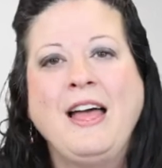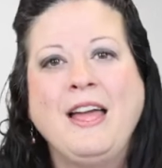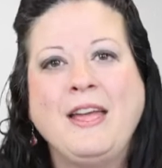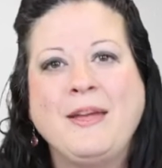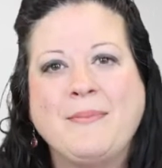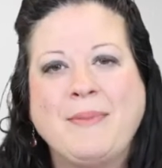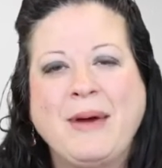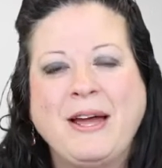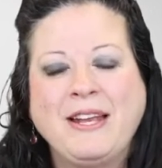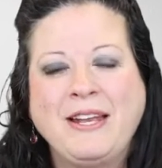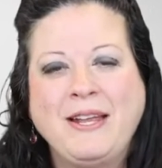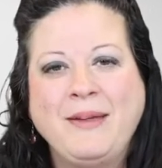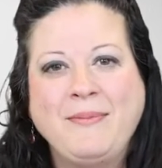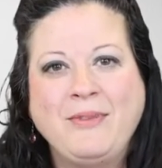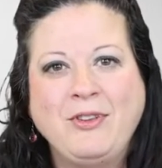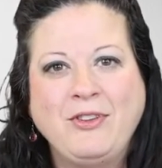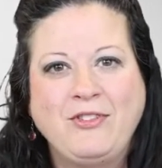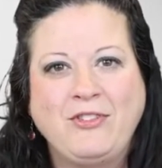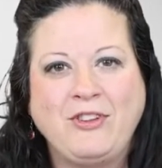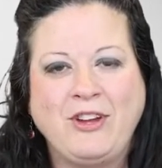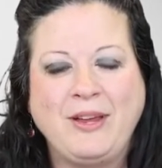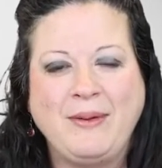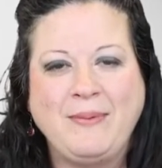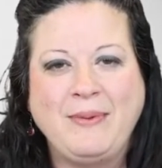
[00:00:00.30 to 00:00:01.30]
Hi, my name
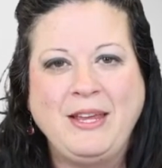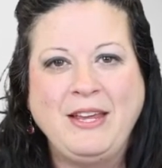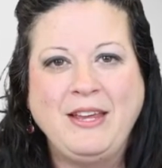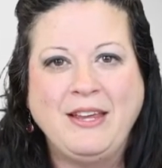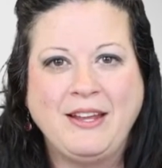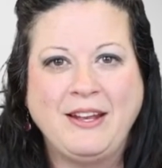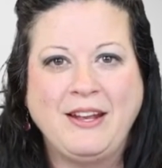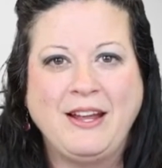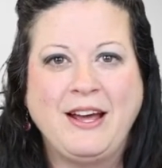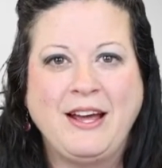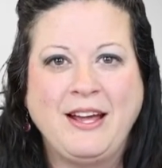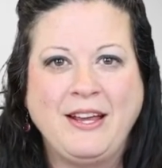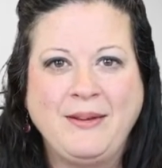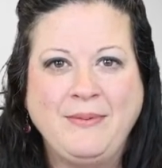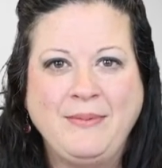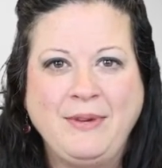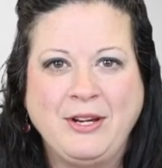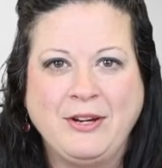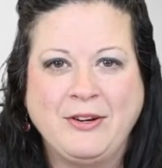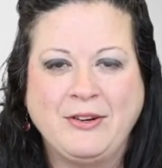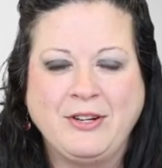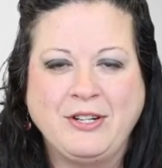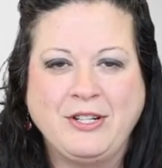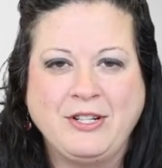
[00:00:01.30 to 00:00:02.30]
is Jamie and I am
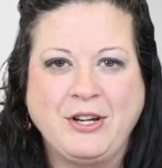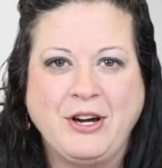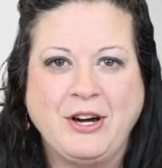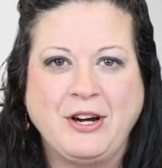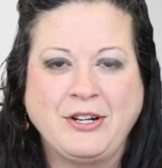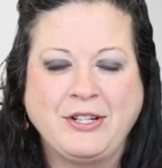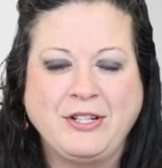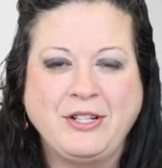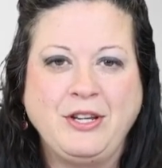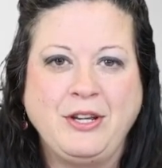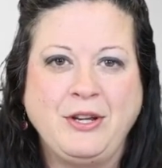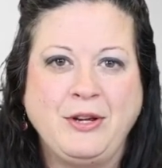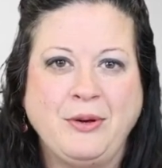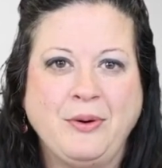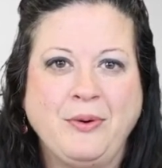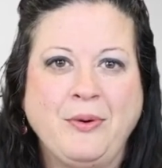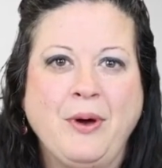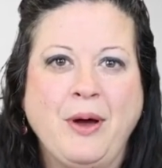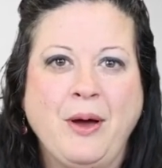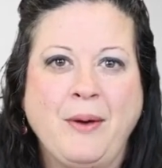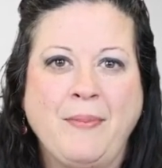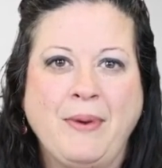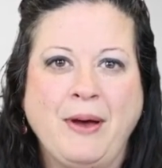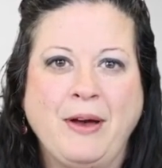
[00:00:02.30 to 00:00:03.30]
here to talk to
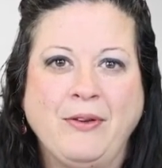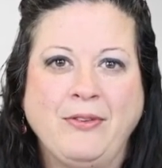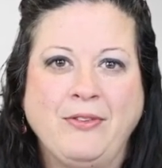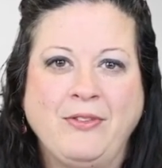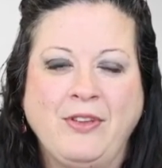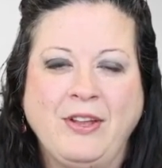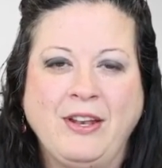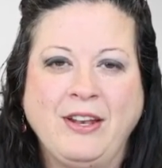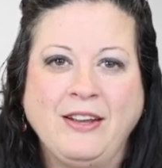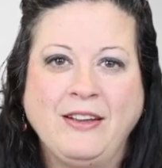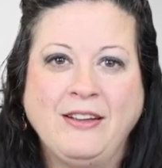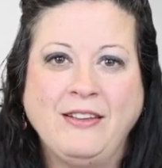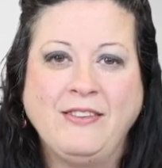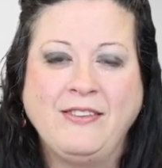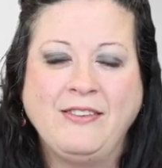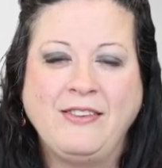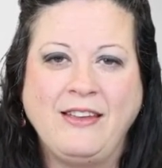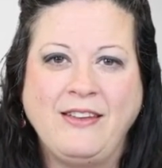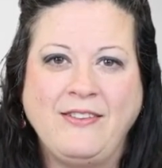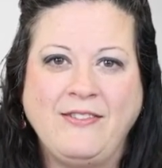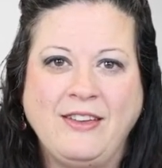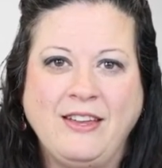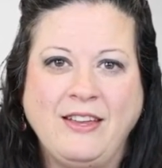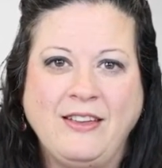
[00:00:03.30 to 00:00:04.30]
you about Seneca
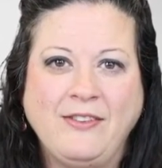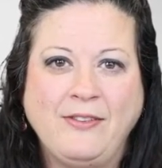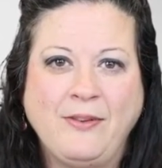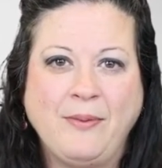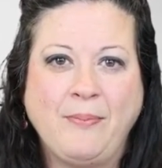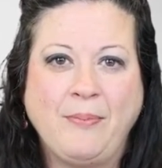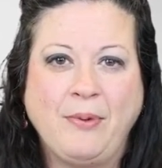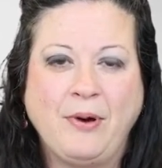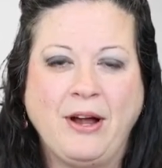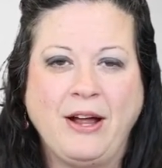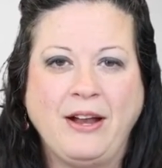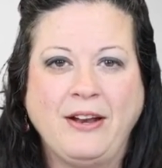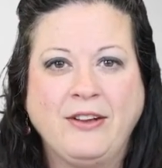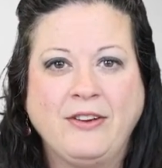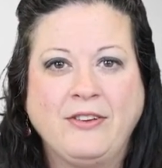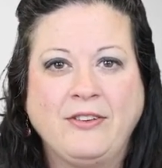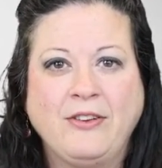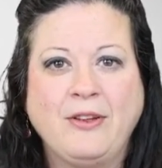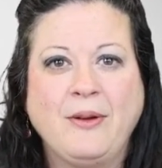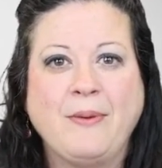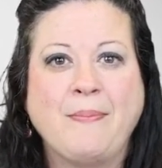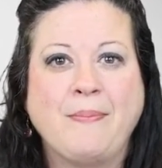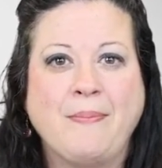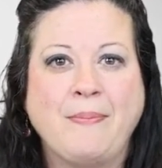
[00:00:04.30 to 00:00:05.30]
Savings
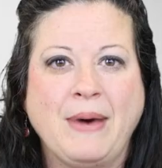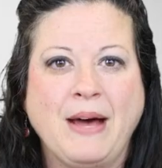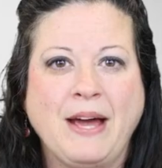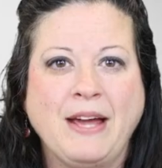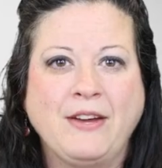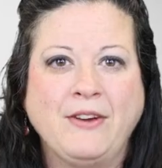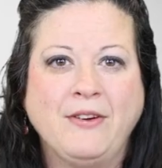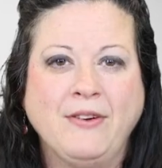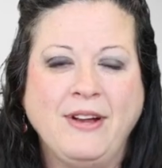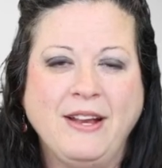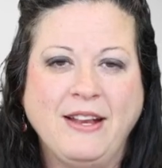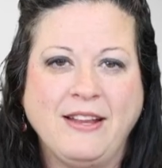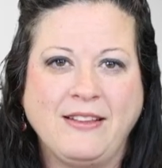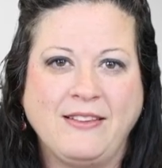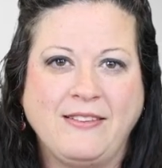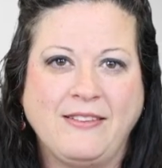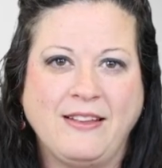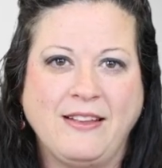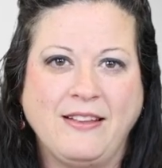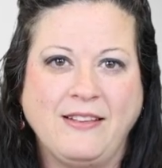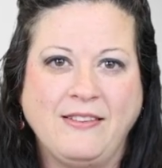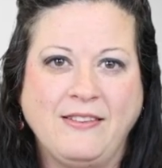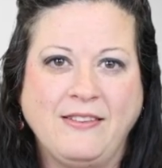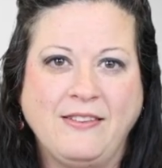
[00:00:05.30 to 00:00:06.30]
product, My Credit
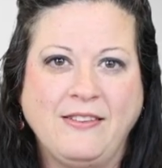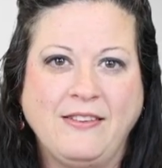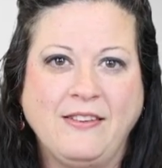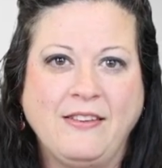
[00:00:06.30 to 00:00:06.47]
Sense.